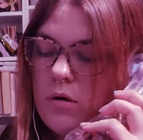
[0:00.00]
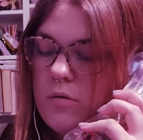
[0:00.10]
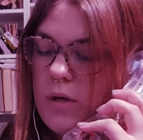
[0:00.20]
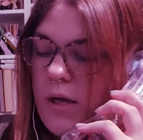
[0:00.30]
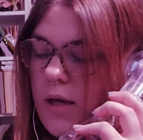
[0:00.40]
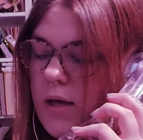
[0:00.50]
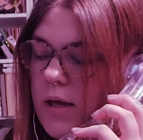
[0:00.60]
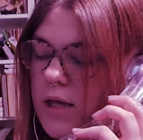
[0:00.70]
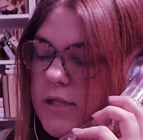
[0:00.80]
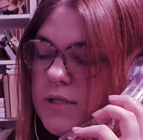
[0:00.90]

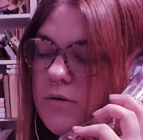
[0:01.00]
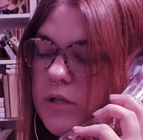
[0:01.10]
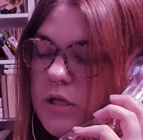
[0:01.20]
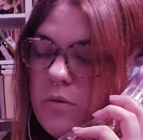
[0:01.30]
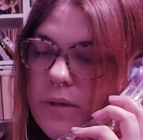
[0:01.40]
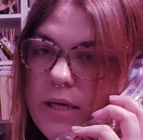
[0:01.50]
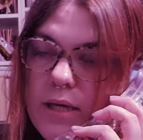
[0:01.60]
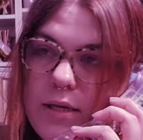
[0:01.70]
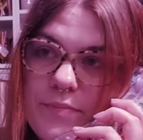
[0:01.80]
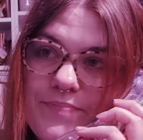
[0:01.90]
Alright. See you in a little
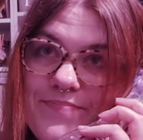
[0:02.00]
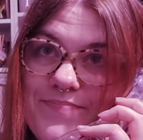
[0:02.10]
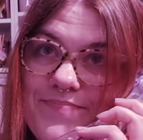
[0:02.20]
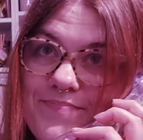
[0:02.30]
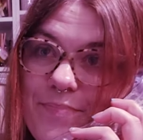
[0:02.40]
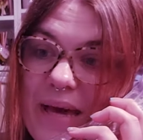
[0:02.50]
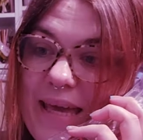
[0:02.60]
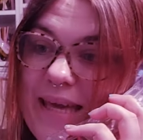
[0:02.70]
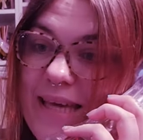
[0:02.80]
bit. Bye.